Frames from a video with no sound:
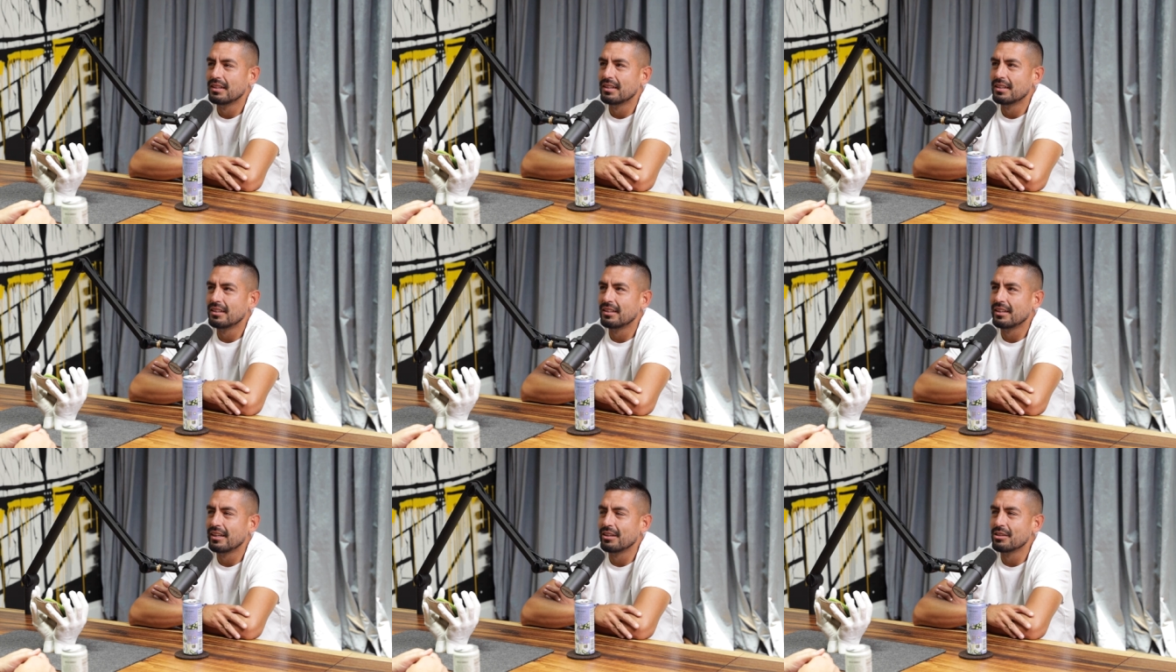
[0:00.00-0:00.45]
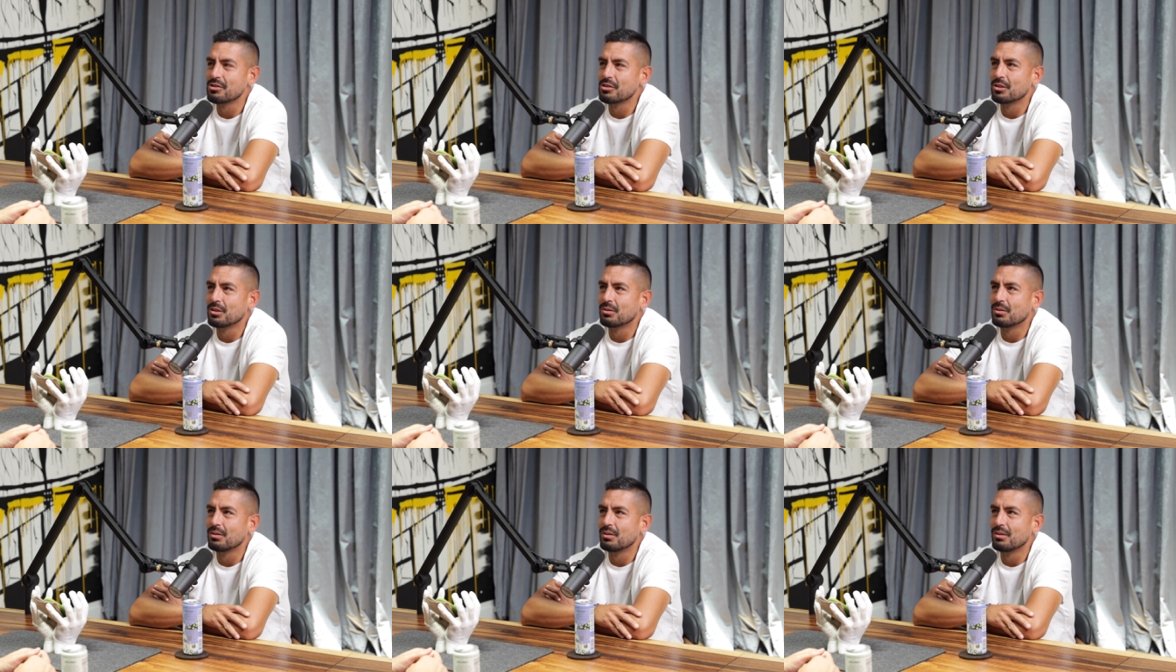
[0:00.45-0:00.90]
Uh, I
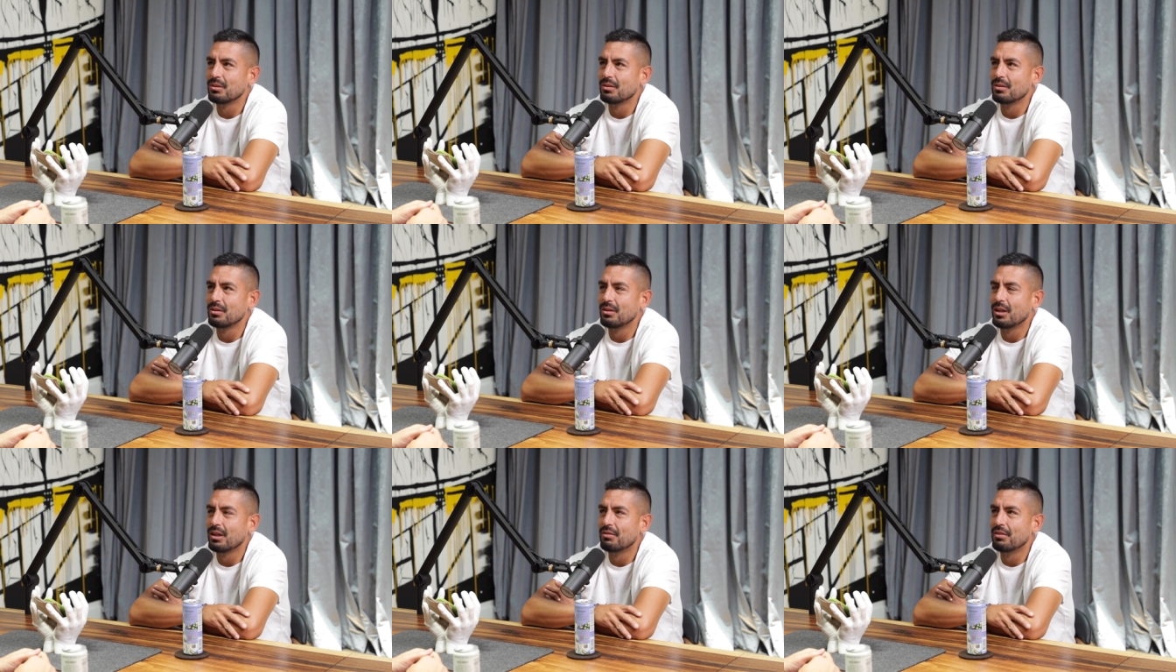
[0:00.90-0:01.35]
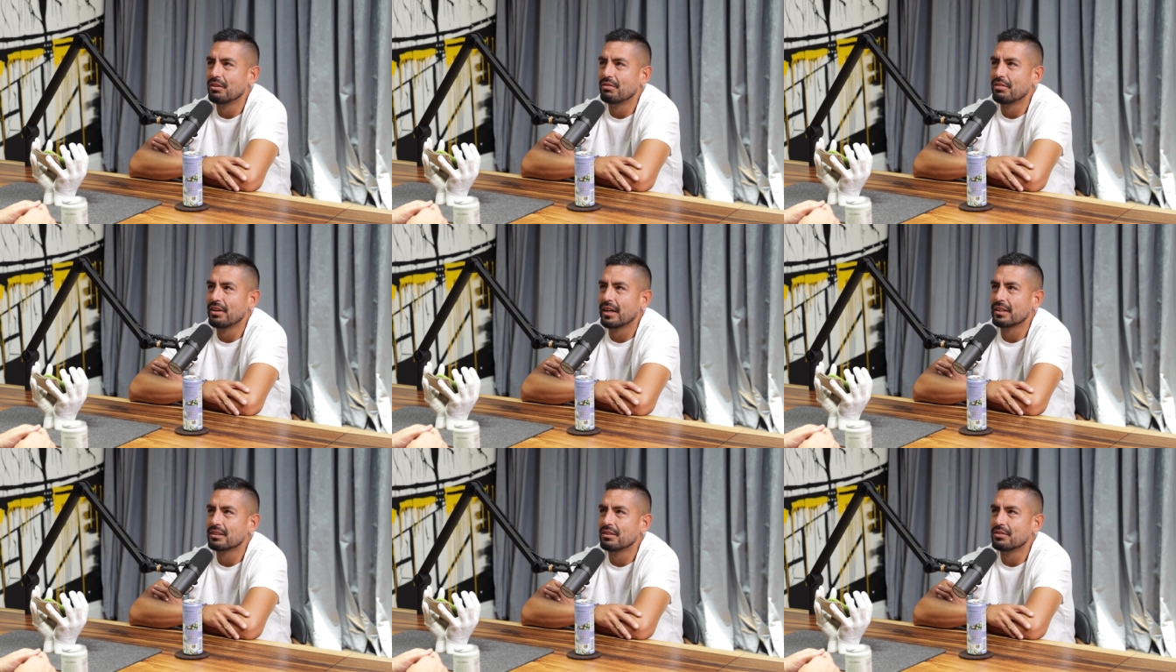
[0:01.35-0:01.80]
also love the
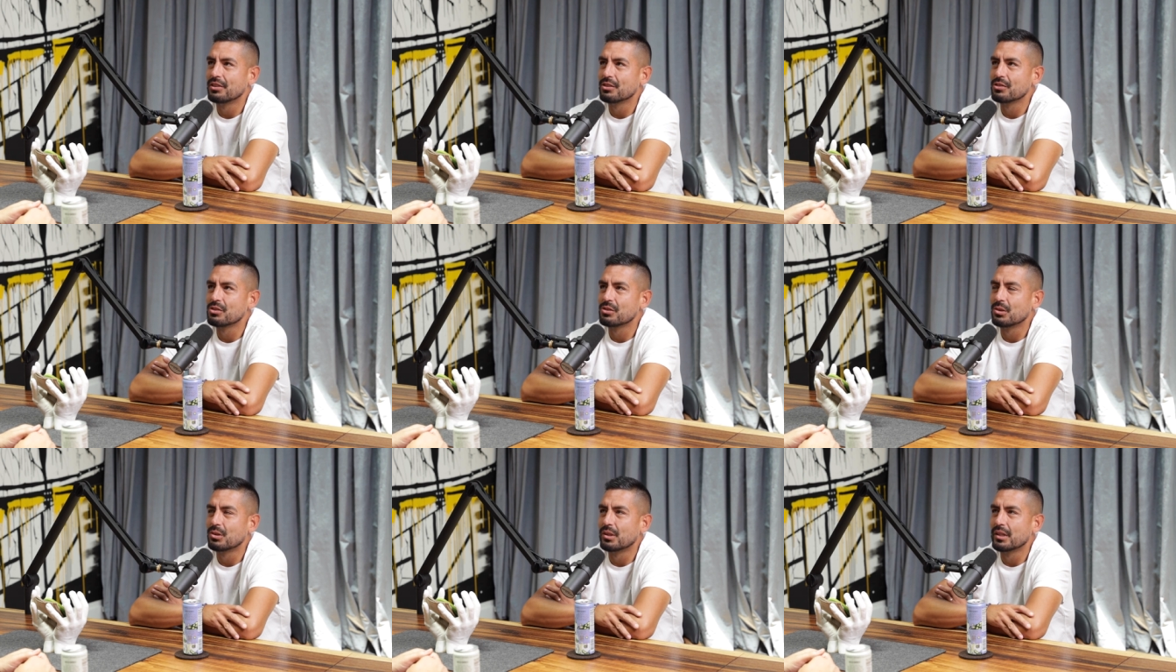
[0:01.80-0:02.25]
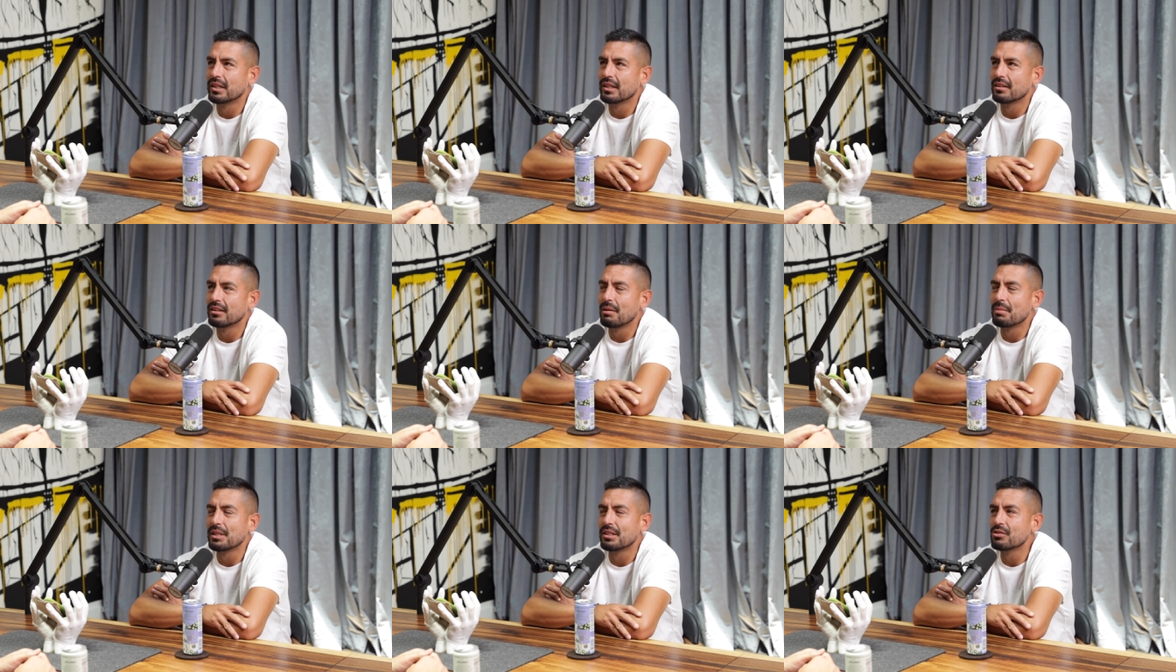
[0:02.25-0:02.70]
fact of your
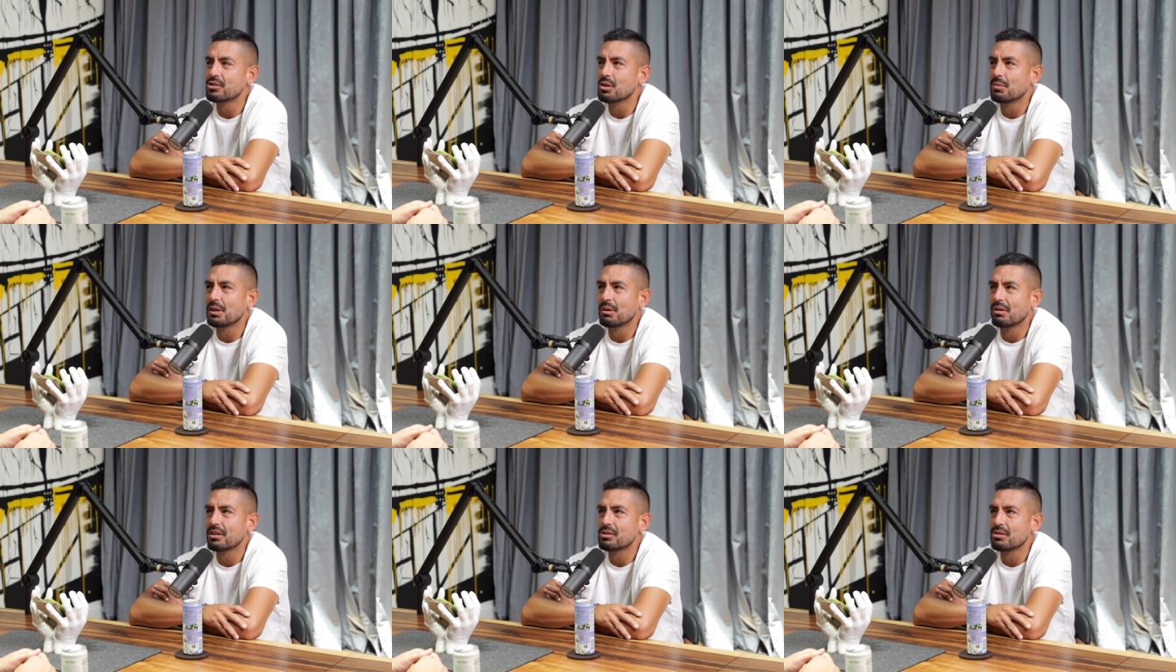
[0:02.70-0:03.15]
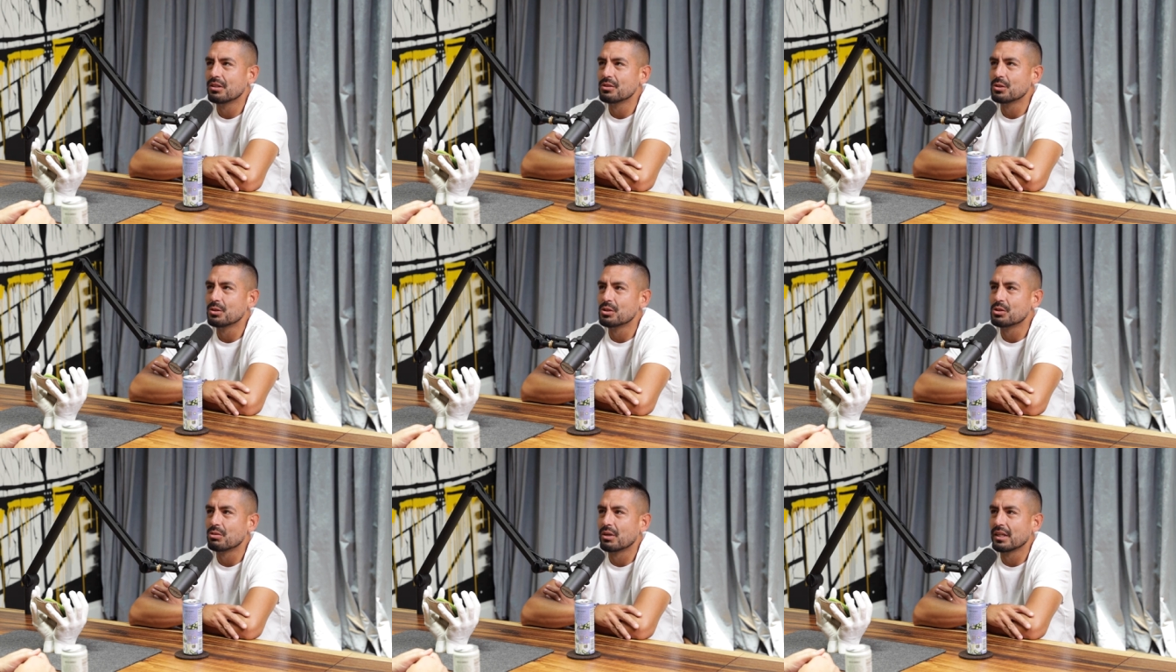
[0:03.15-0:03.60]
story. I mean, there's so many
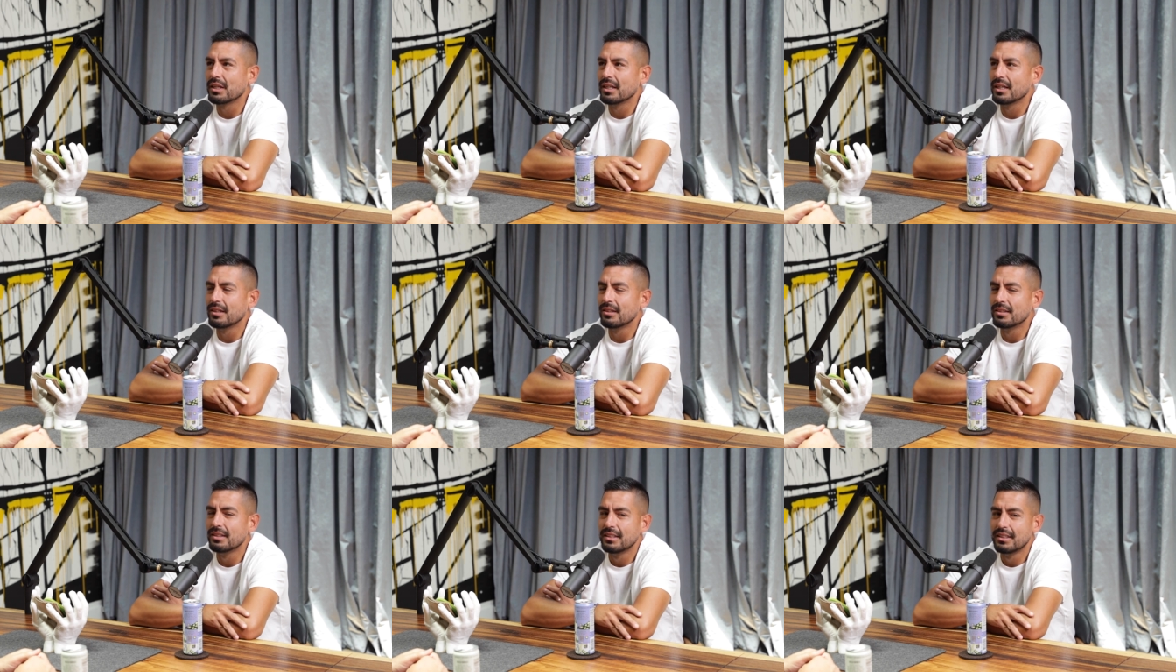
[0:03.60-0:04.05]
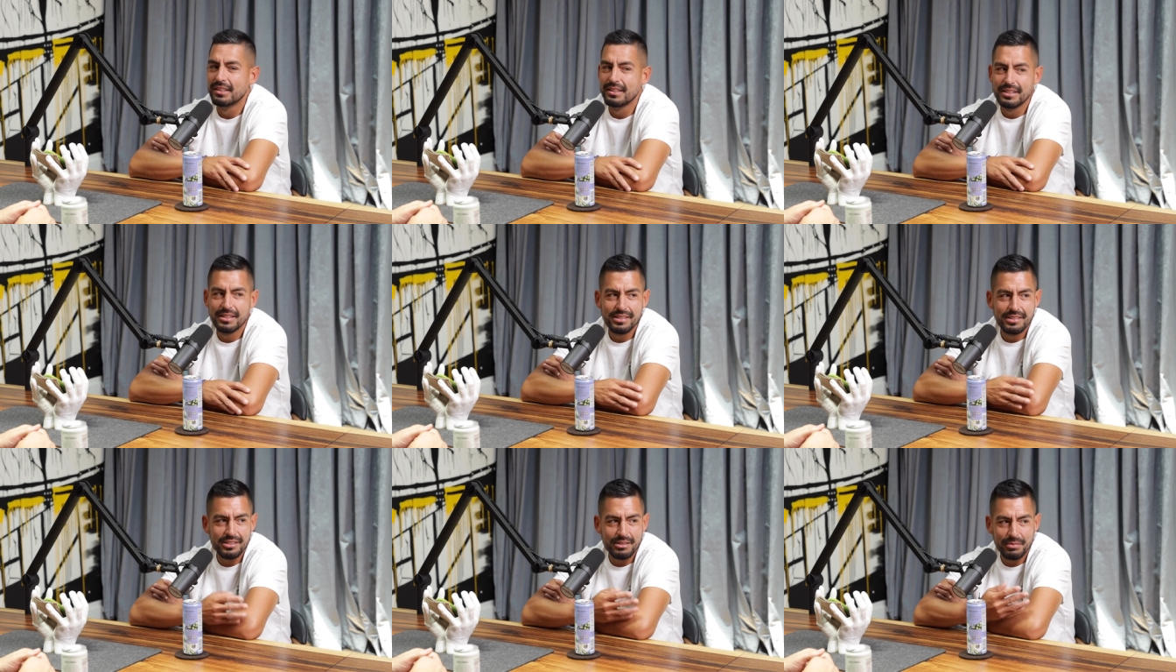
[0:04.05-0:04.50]
restaurateurs right now,
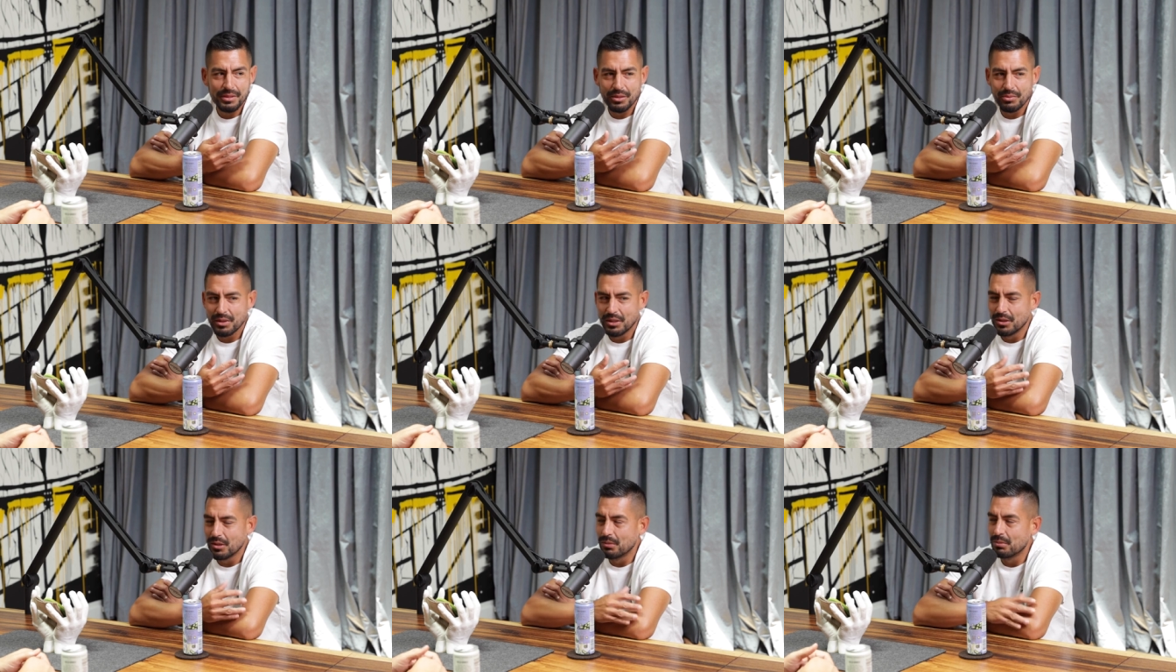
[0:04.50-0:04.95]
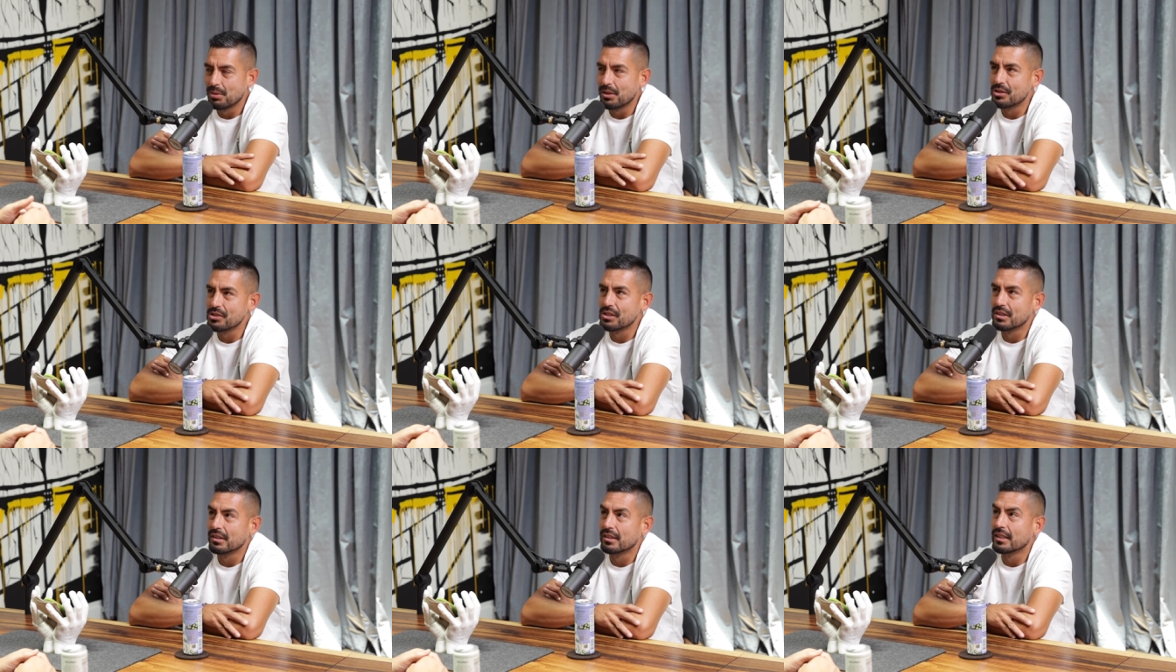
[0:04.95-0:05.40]
some that we know
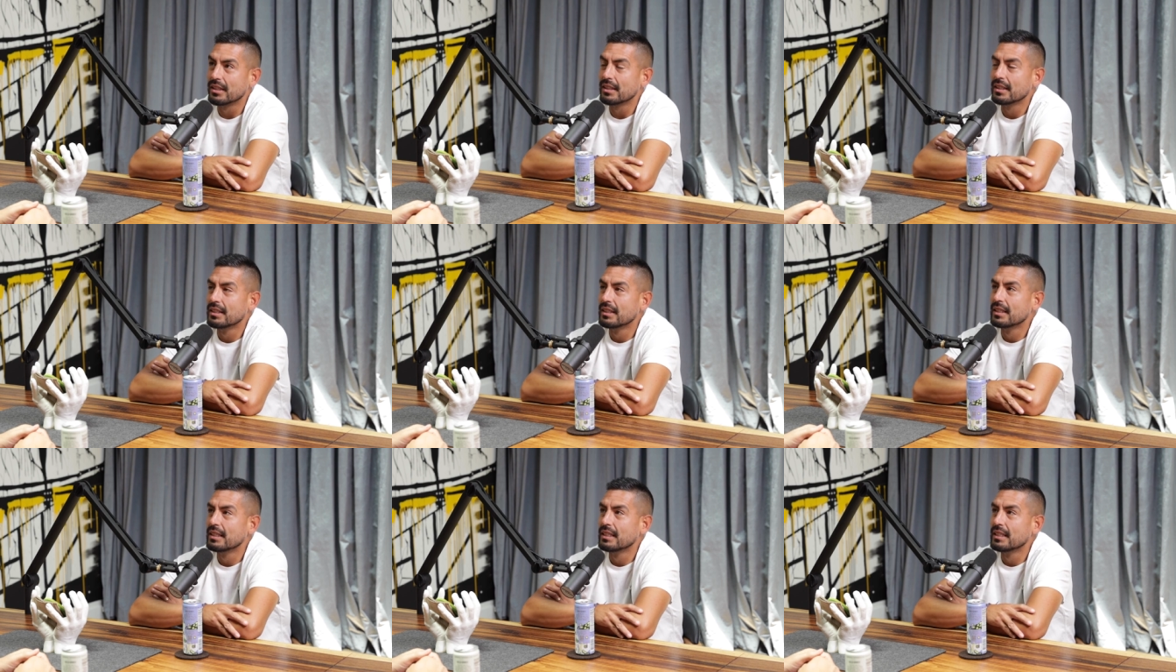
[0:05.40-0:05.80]
personally,